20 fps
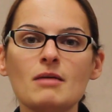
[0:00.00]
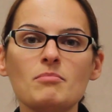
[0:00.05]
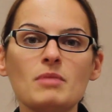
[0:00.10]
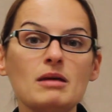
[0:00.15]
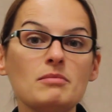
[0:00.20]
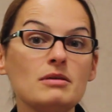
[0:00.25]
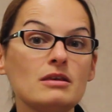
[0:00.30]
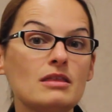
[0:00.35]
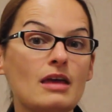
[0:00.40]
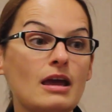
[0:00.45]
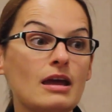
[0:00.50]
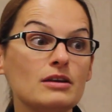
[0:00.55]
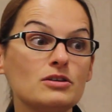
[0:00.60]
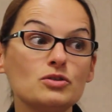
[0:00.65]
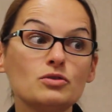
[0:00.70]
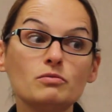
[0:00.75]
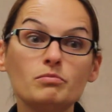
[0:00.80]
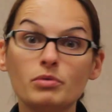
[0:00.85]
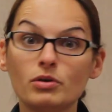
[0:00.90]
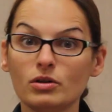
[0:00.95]
Maybe they
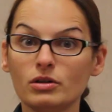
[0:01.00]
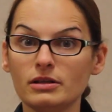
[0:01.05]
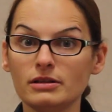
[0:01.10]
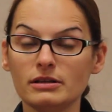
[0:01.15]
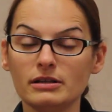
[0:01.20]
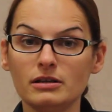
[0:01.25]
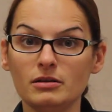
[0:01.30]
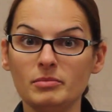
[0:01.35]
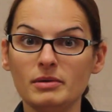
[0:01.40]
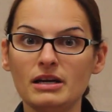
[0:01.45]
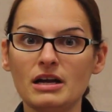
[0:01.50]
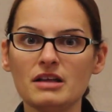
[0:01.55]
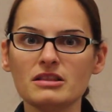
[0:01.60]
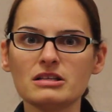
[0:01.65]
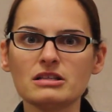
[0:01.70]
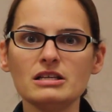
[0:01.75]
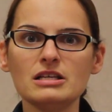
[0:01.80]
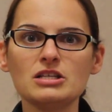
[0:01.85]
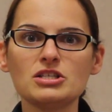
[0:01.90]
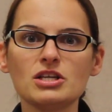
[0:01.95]
do pull a little bit on
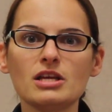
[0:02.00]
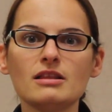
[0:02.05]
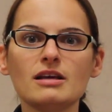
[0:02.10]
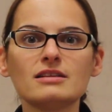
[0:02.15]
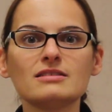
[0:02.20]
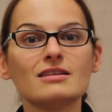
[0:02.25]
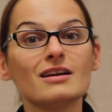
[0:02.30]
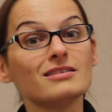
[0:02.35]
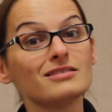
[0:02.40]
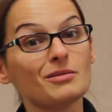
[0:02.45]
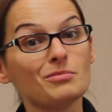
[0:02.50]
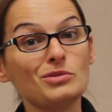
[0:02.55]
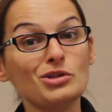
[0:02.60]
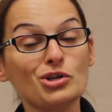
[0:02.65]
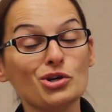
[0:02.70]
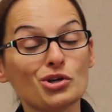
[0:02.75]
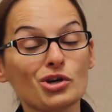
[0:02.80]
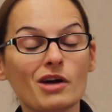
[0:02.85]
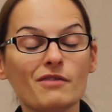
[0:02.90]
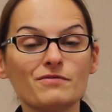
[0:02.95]
the leash and that's not
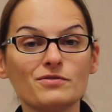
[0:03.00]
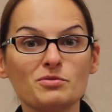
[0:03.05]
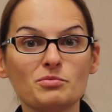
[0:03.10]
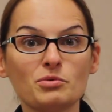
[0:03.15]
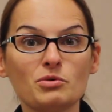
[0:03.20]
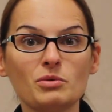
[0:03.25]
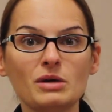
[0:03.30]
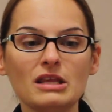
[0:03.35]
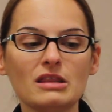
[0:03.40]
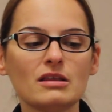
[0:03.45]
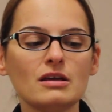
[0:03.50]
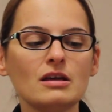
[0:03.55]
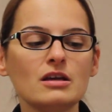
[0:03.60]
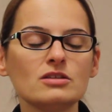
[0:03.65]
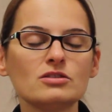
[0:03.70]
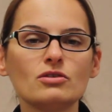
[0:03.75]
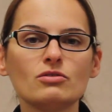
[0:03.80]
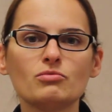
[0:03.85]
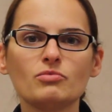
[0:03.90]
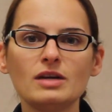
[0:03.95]
something you're comfortable with.
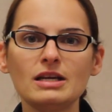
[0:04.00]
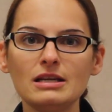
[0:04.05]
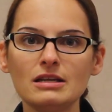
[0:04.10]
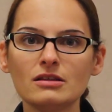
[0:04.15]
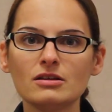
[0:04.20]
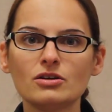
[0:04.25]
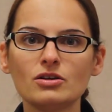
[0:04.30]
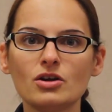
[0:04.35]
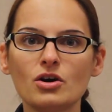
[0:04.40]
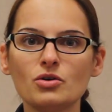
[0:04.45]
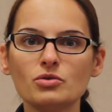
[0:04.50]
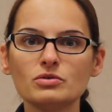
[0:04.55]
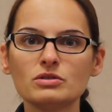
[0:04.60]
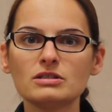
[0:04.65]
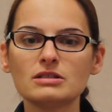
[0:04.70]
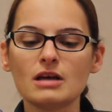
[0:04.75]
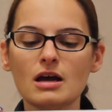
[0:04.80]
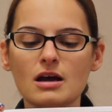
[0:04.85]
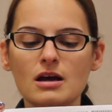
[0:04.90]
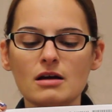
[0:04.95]
So reading their
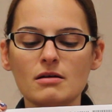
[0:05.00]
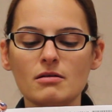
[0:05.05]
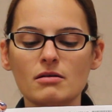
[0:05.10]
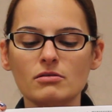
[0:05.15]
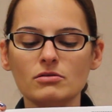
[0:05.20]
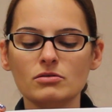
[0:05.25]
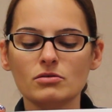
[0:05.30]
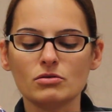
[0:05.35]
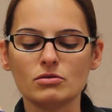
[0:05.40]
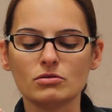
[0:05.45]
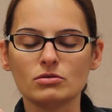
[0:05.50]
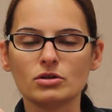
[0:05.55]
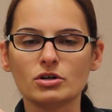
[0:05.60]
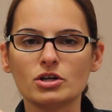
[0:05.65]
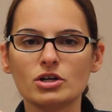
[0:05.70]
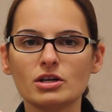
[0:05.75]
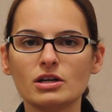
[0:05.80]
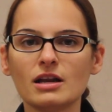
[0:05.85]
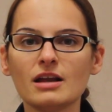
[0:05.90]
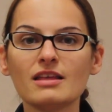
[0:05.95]
notes, you'll
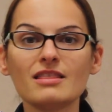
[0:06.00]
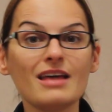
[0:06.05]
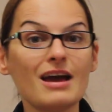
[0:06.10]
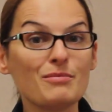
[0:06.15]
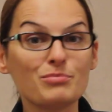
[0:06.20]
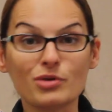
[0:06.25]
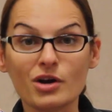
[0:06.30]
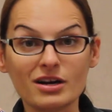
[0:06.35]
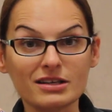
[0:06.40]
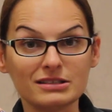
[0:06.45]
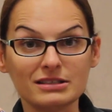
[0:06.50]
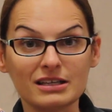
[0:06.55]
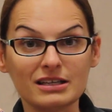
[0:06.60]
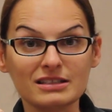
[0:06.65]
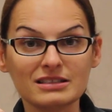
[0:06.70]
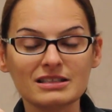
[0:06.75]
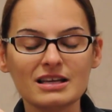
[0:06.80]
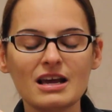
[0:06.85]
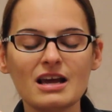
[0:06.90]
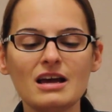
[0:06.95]
learn that
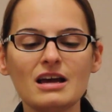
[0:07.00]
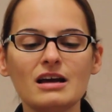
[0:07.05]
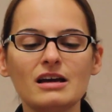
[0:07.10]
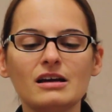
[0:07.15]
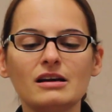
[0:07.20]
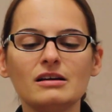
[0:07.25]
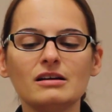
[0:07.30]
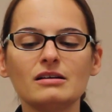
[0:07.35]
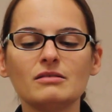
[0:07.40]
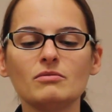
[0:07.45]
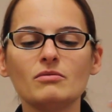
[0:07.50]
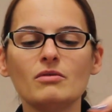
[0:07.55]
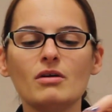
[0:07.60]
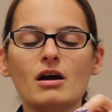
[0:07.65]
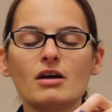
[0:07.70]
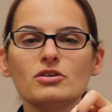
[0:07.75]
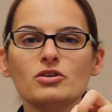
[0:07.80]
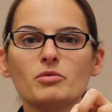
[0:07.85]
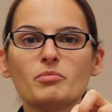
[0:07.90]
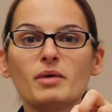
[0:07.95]
process
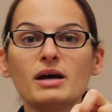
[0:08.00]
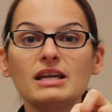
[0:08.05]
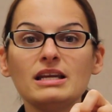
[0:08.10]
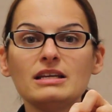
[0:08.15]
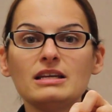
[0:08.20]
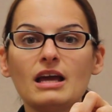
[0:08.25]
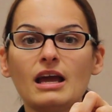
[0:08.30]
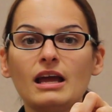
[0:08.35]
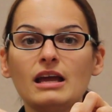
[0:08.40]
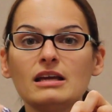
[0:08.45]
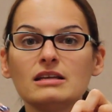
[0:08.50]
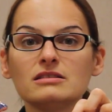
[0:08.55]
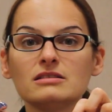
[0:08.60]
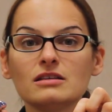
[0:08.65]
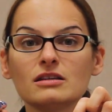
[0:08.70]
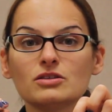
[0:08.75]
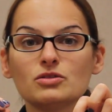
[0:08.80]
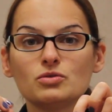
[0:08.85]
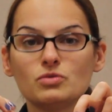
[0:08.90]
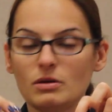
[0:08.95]
on your buddy day
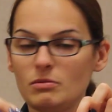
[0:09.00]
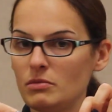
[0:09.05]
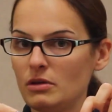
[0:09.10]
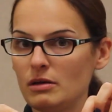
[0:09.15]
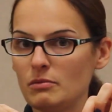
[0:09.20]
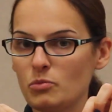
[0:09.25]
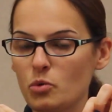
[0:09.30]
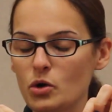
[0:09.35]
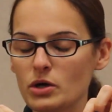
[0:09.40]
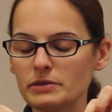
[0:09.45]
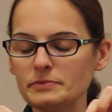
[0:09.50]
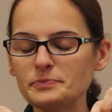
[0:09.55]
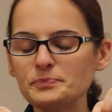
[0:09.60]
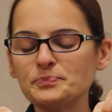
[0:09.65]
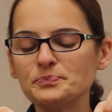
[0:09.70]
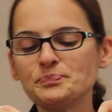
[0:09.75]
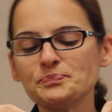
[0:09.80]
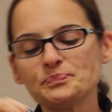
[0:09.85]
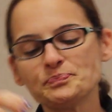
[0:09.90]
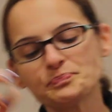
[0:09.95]
is extremely
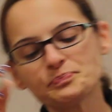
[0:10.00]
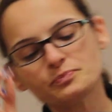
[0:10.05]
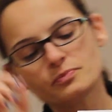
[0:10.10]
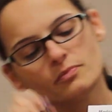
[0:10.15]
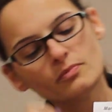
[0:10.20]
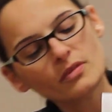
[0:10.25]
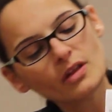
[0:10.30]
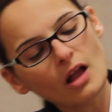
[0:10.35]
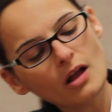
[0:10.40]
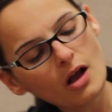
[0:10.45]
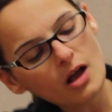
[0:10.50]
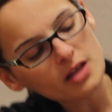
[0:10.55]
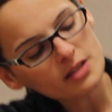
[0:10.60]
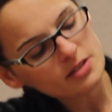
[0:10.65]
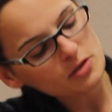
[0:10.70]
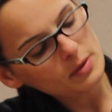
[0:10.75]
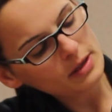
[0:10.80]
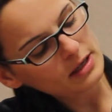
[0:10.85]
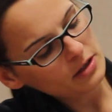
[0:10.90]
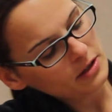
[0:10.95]
important.
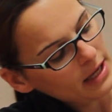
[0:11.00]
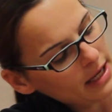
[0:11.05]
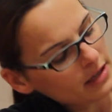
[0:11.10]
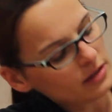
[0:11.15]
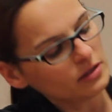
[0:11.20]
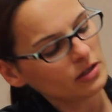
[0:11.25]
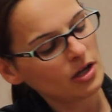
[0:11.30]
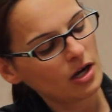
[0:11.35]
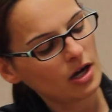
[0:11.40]
Also on our kennel